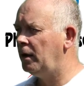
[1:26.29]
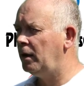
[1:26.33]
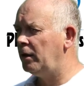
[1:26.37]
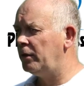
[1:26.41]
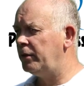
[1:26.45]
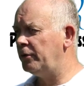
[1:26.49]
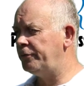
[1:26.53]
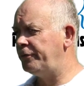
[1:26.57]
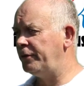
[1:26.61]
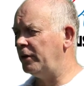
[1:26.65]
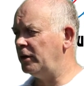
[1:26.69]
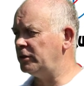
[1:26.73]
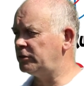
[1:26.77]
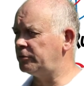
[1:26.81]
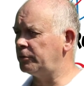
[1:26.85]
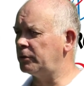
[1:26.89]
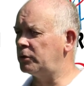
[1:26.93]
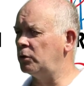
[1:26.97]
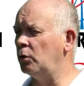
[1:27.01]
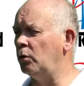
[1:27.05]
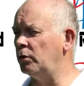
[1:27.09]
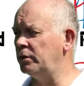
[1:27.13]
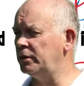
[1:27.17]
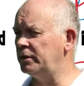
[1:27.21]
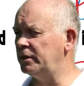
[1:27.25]
The first
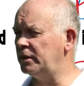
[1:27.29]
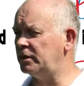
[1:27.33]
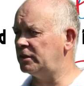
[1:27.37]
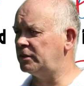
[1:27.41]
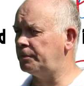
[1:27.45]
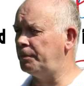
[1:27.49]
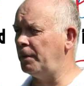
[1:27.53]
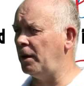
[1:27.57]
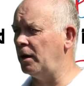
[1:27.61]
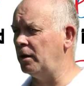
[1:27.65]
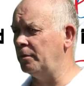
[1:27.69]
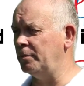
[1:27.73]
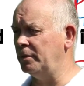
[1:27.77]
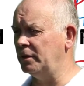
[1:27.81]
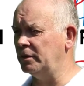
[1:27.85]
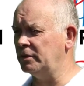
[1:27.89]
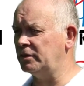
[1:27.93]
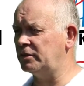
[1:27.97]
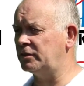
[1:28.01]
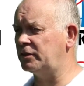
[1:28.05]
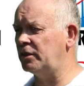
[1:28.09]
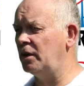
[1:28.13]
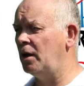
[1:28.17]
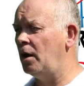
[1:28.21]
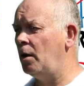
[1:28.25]
recorded
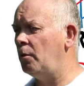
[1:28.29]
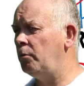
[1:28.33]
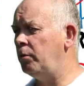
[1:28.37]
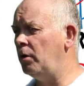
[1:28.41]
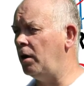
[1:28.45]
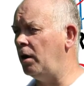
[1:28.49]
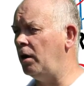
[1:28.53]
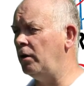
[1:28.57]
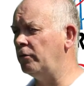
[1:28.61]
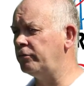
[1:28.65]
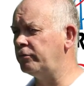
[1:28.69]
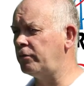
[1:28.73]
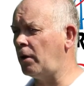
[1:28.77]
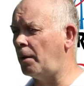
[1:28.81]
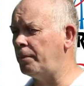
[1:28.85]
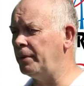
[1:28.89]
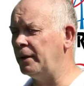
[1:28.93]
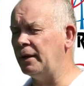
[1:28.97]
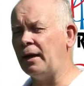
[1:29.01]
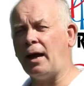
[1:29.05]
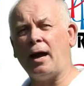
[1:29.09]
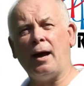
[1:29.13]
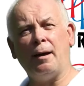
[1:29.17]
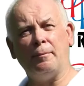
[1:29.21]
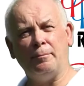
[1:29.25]
experiments were of
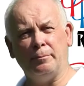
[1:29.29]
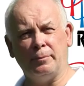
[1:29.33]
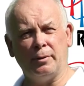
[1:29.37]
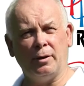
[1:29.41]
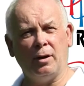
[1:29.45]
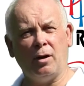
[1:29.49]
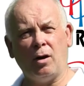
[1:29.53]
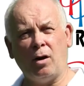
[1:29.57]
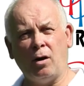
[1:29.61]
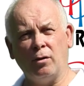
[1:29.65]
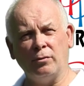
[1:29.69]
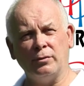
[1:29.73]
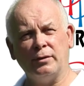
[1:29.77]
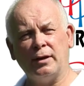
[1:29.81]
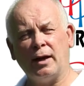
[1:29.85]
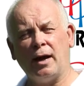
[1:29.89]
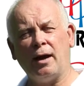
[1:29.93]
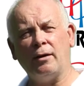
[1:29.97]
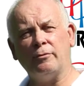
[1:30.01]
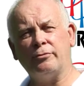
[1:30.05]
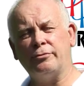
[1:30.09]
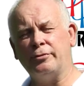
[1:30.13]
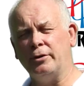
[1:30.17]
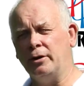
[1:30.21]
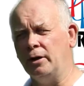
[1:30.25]
rubbing amber on cat
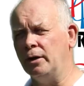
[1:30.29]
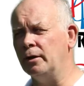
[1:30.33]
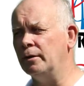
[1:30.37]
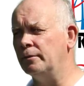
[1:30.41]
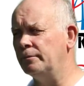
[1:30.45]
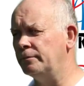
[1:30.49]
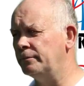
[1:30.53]
fur.